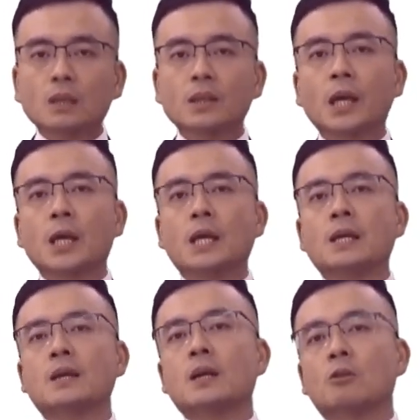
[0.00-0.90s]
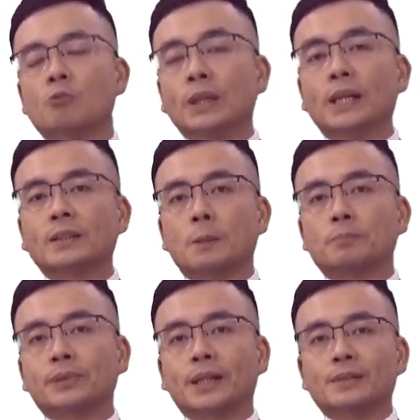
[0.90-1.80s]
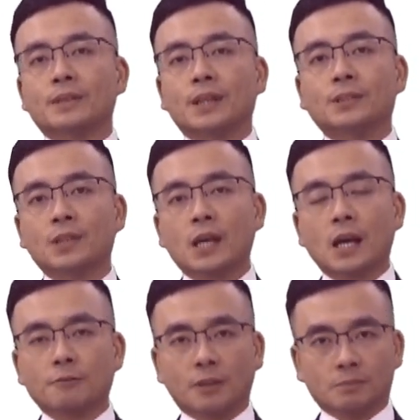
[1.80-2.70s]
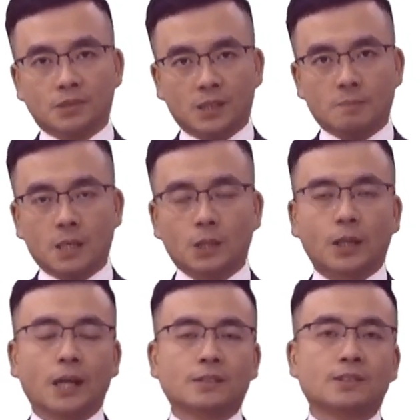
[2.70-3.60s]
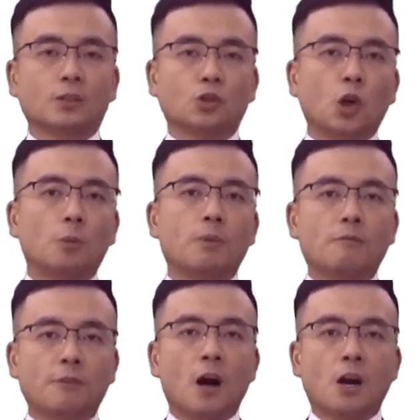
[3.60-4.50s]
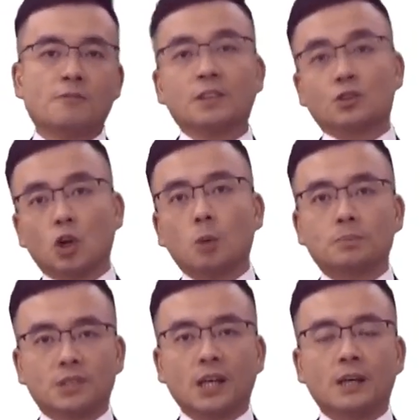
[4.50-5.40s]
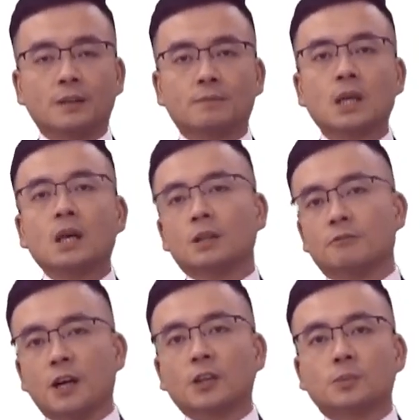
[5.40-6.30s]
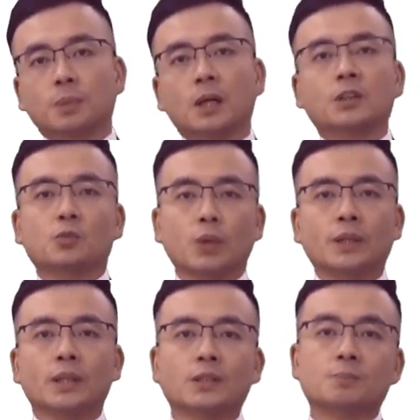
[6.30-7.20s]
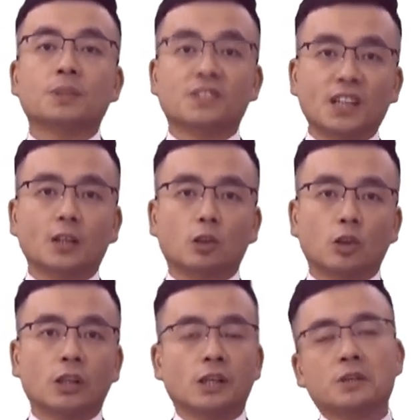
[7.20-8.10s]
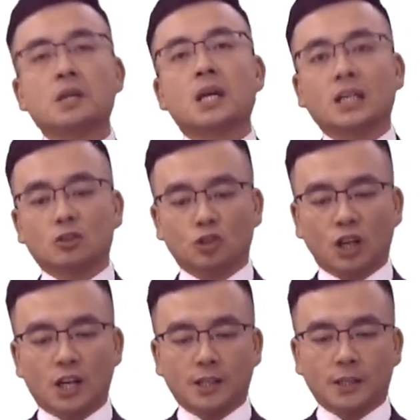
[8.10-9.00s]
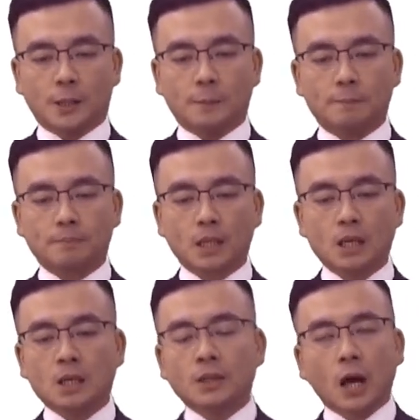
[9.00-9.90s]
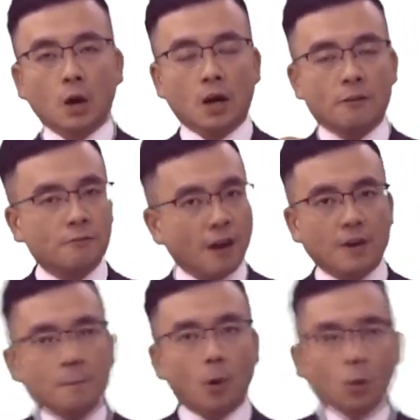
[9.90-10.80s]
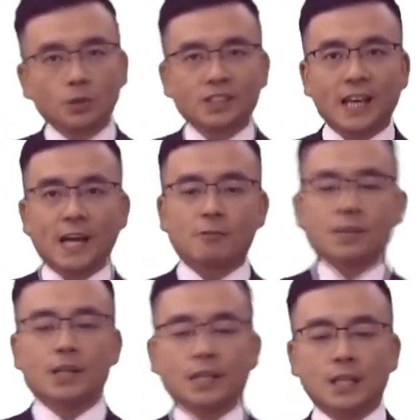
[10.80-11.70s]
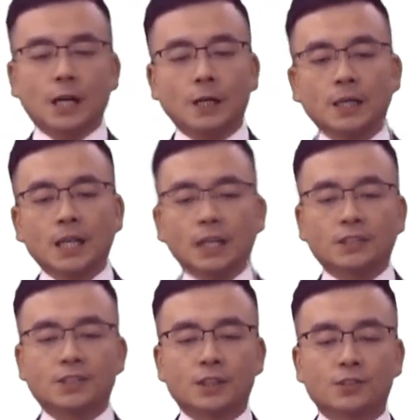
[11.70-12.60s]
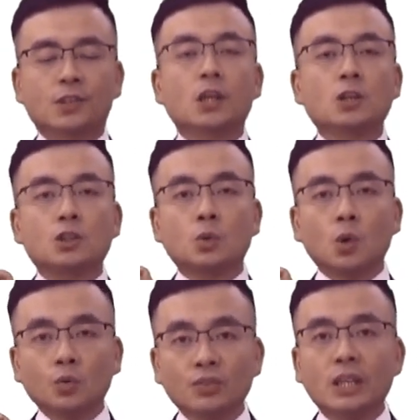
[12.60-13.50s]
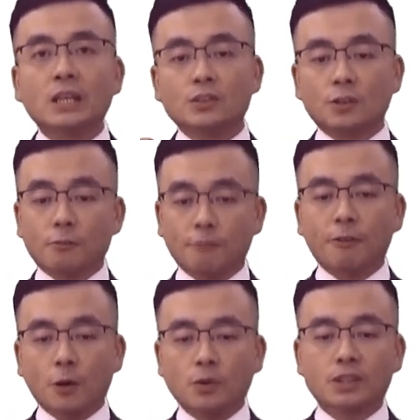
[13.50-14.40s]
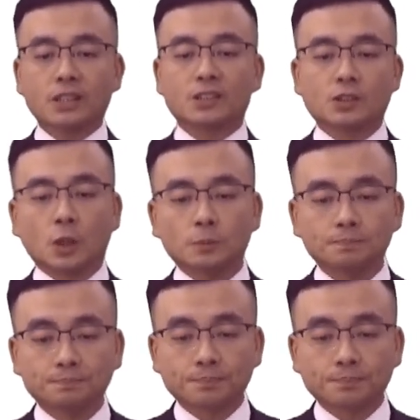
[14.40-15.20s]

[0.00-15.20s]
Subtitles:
the winning the prizes from CIMA, okay? It's the top 5 and top 10, the first prize winners, particularly in China. Now, very important area here is that you will need to focus on